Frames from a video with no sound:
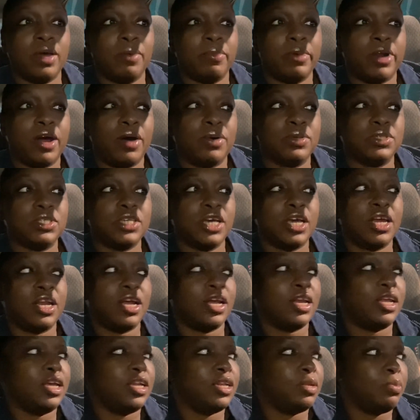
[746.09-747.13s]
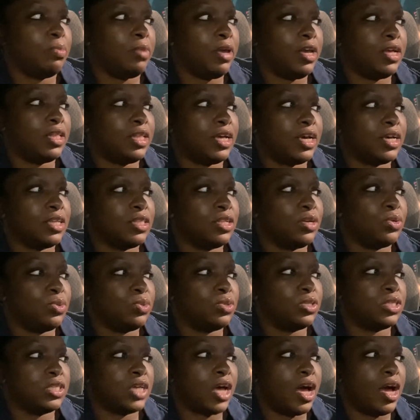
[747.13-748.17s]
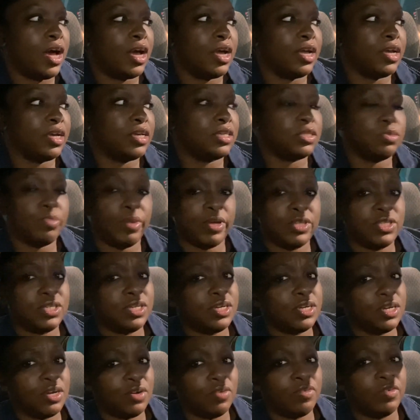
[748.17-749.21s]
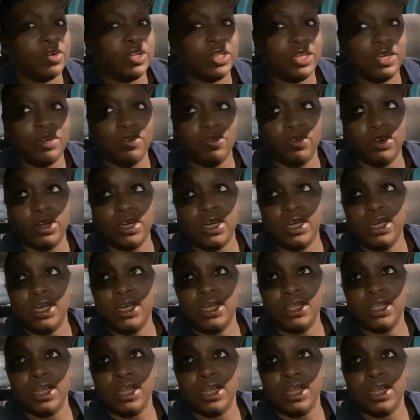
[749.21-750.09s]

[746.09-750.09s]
But I was saying I need to make like a little sign, because my son can really read.